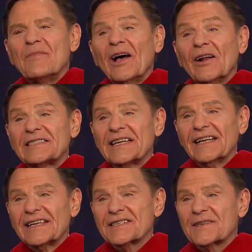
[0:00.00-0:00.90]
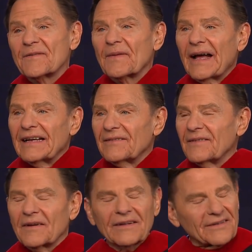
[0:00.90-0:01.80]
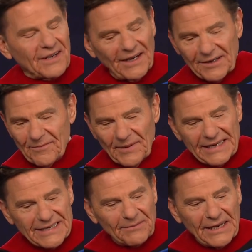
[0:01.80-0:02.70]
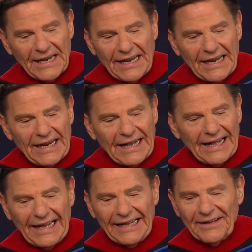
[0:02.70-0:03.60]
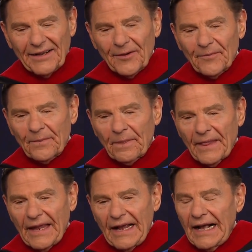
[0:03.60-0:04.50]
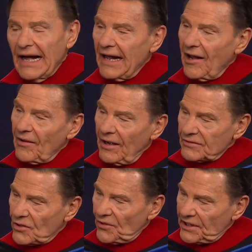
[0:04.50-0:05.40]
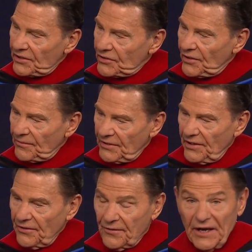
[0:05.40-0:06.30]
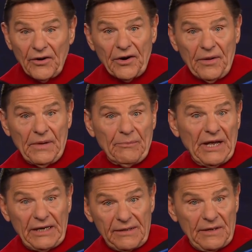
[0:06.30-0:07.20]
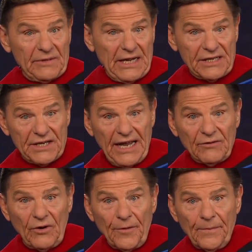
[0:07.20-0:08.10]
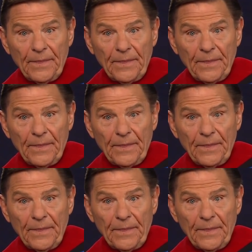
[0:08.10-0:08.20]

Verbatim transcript: Mel Tillis, God bless him, he, I was going into another theater and I met him coming down the sidewalk.